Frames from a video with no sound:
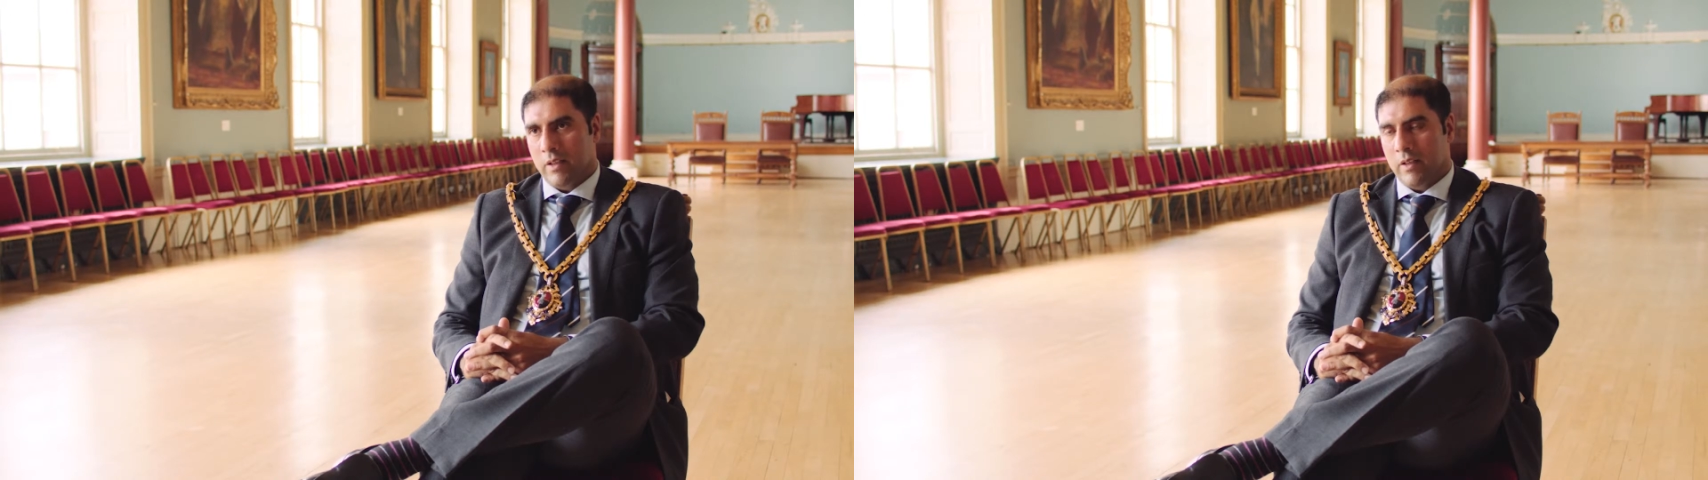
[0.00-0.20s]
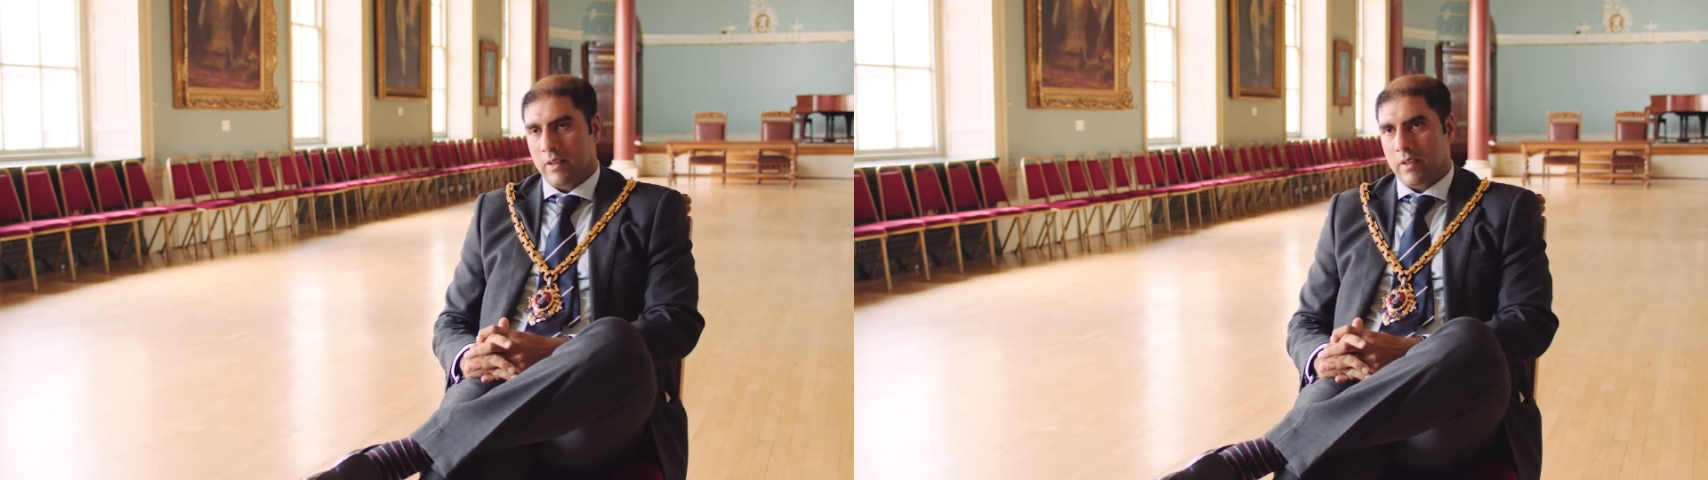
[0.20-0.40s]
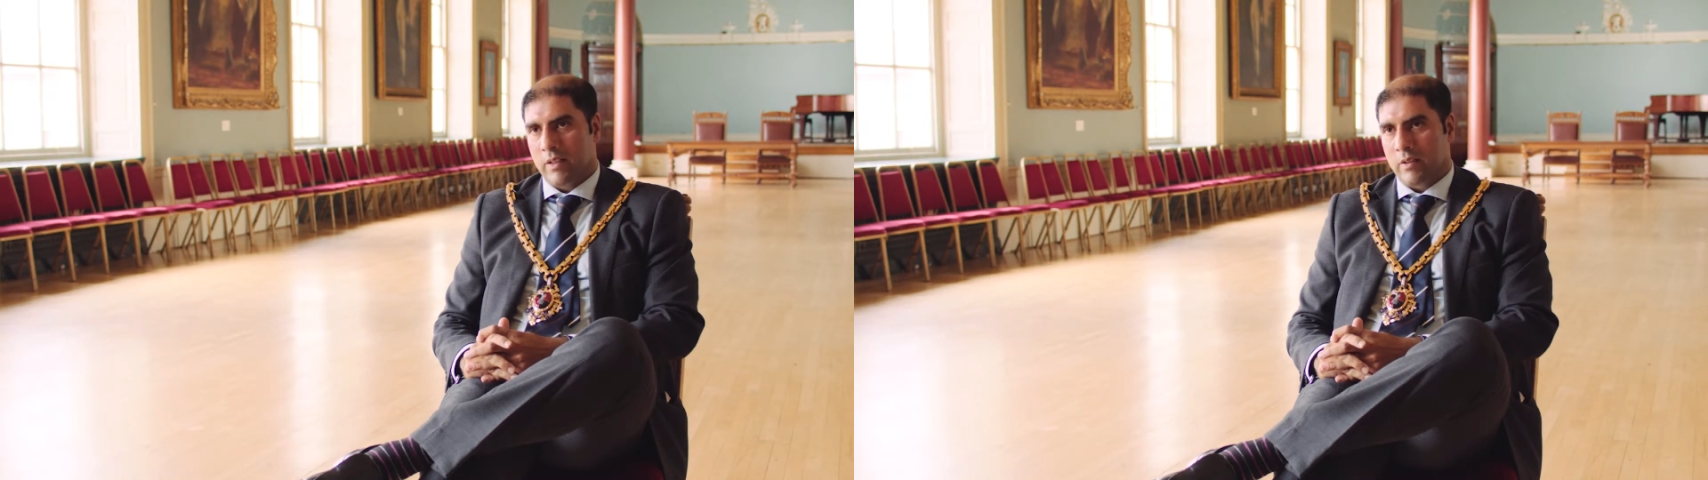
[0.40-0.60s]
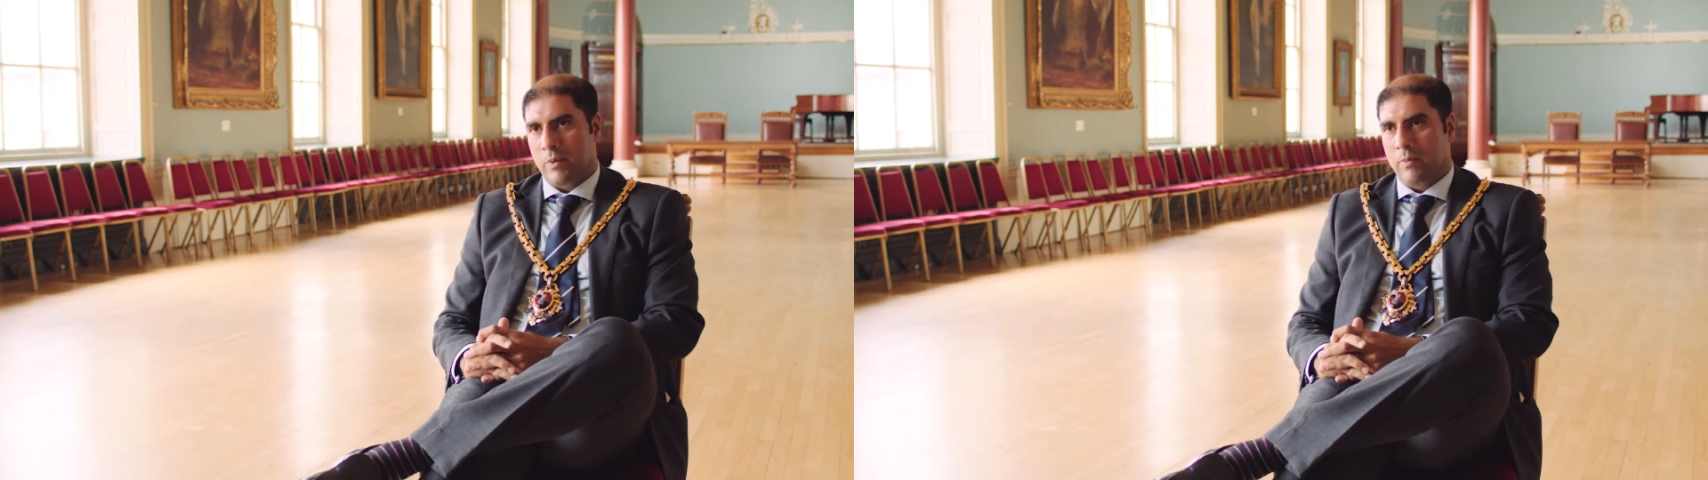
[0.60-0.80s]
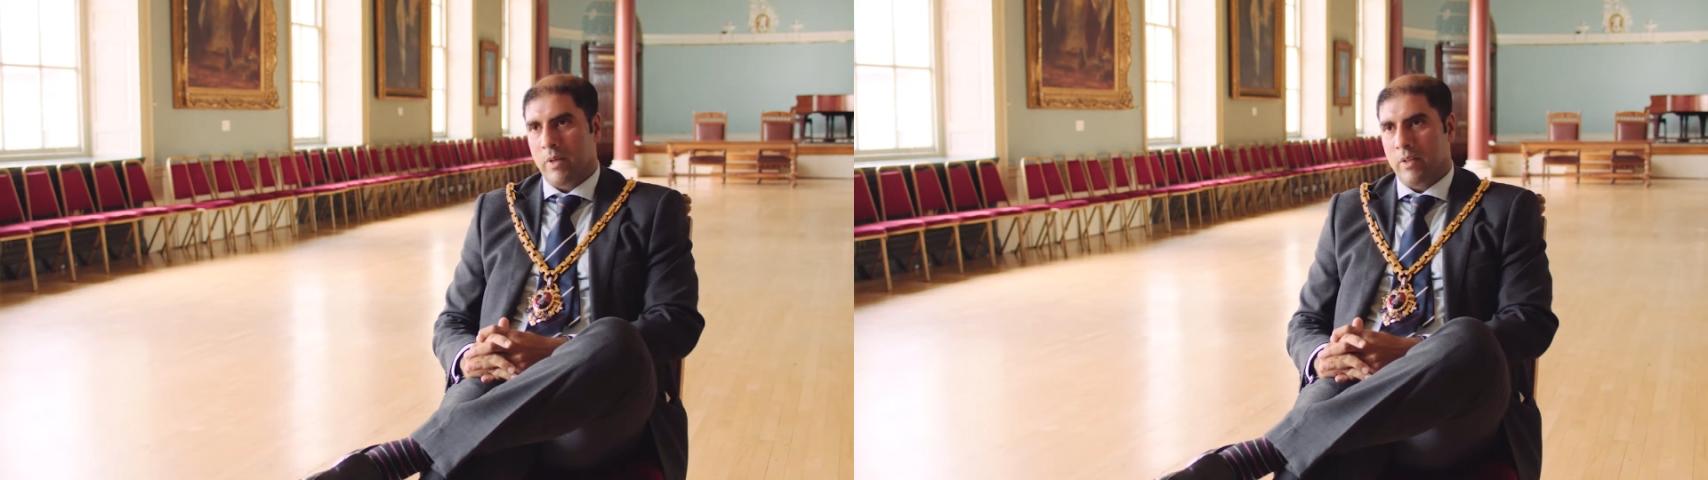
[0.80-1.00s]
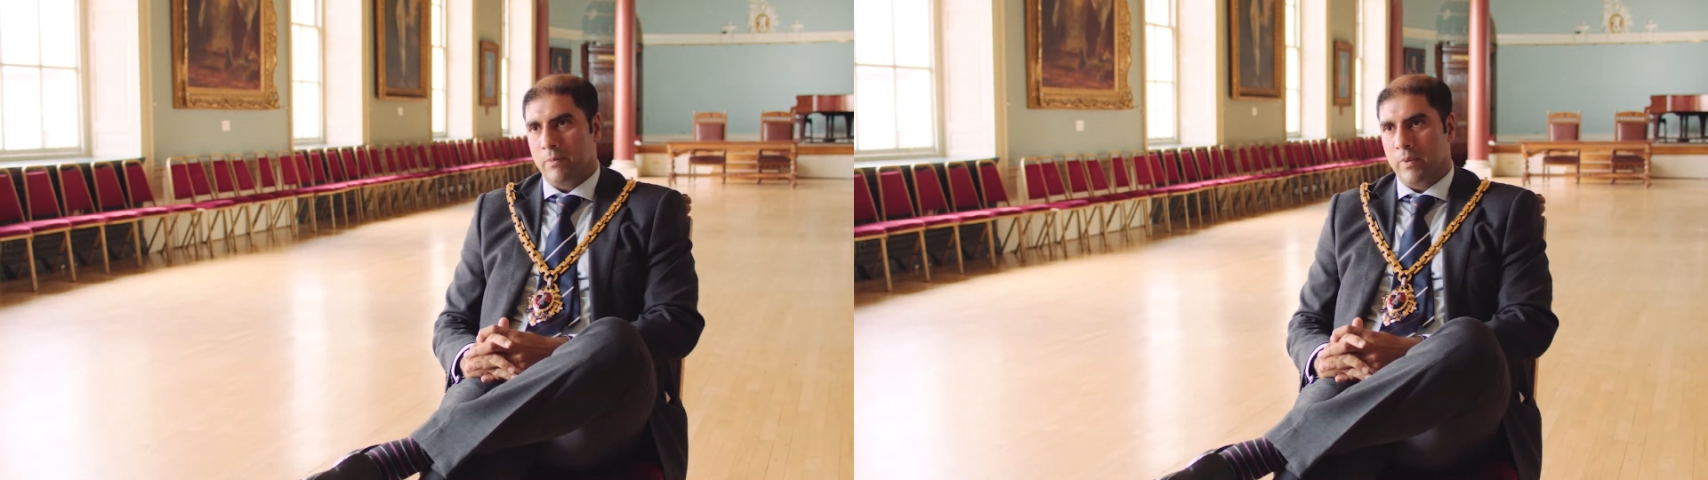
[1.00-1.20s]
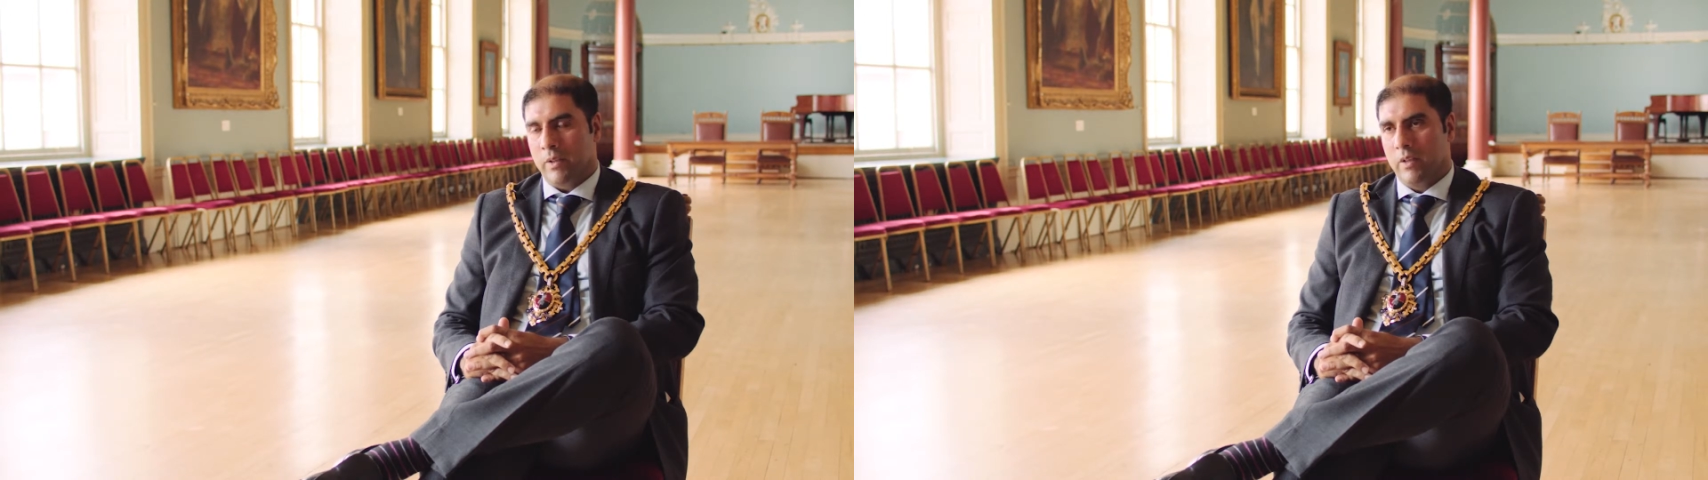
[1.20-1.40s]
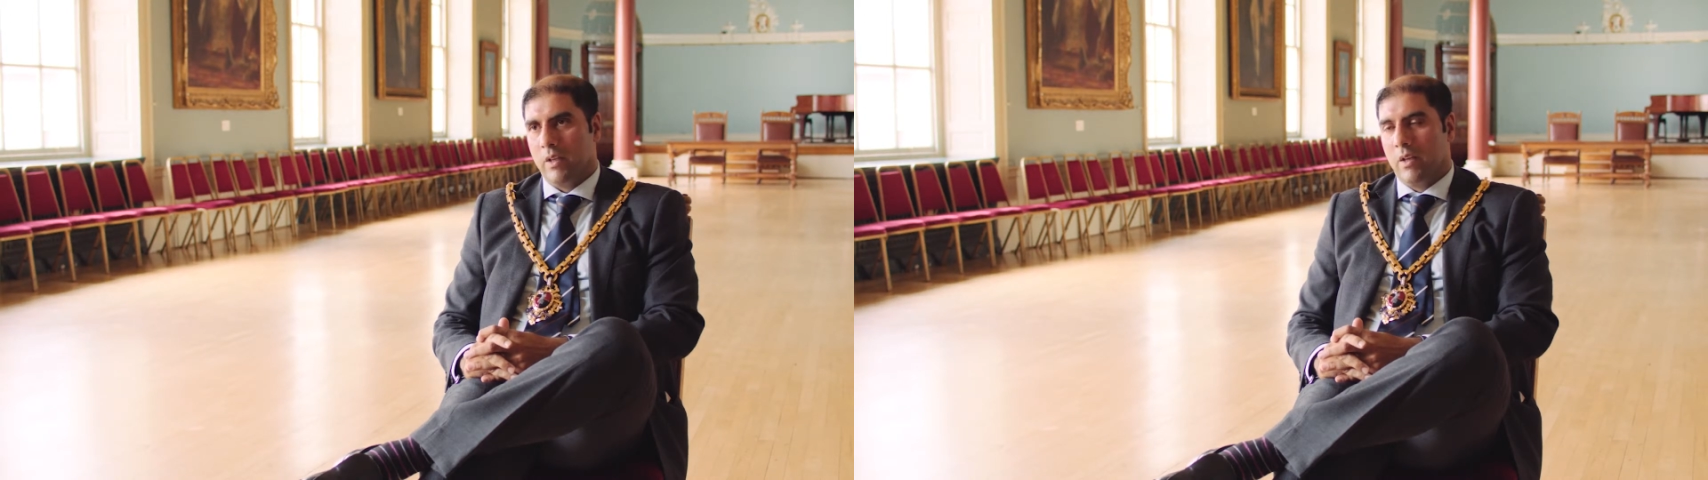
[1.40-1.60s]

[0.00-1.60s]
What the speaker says: at King prepared me